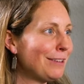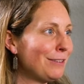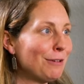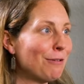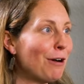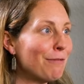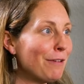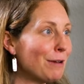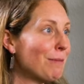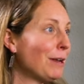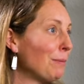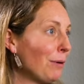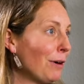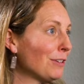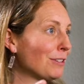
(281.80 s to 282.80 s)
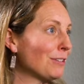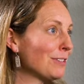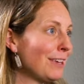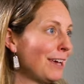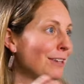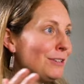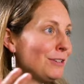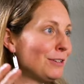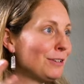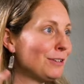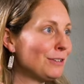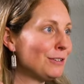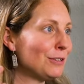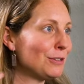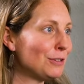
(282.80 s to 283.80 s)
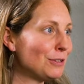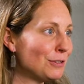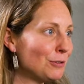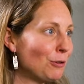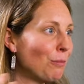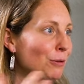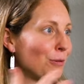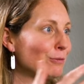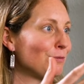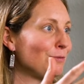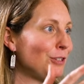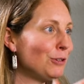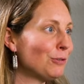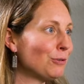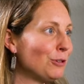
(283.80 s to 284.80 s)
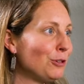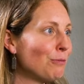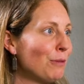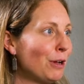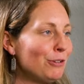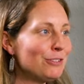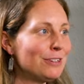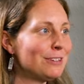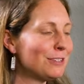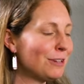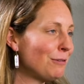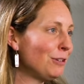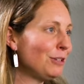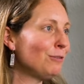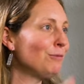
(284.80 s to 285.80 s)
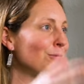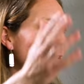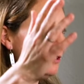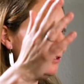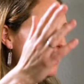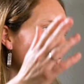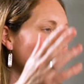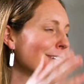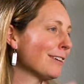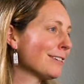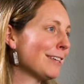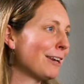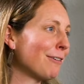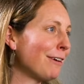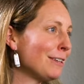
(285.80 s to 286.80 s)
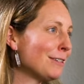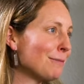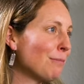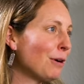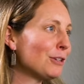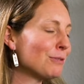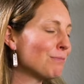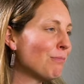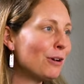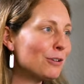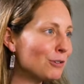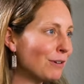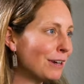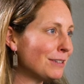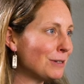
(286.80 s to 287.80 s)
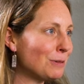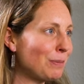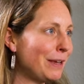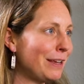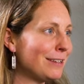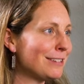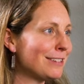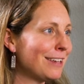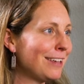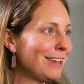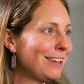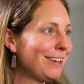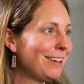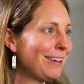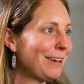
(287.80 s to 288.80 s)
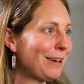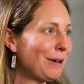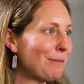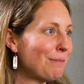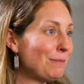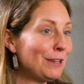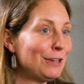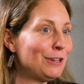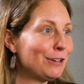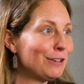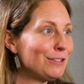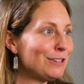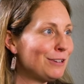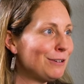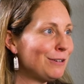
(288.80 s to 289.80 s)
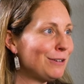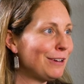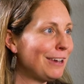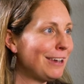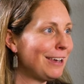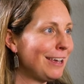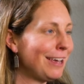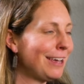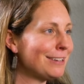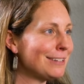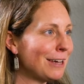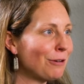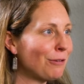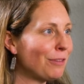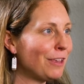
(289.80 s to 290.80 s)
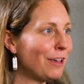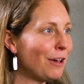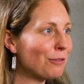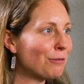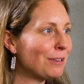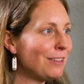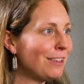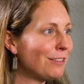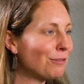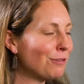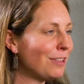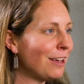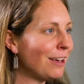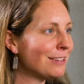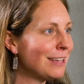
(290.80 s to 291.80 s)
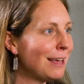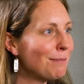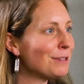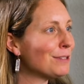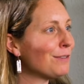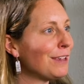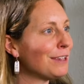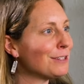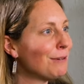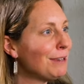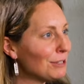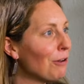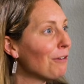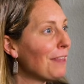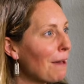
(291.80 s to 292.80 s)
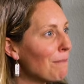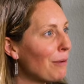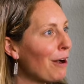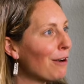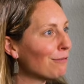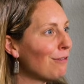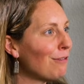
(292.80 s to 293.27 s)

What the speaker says: there aren't very many particles there to stop your motion, and so you can accelerate to much, much greater speeds than you could do here down on the Earth through the Earth's atmosphere. So he's got that part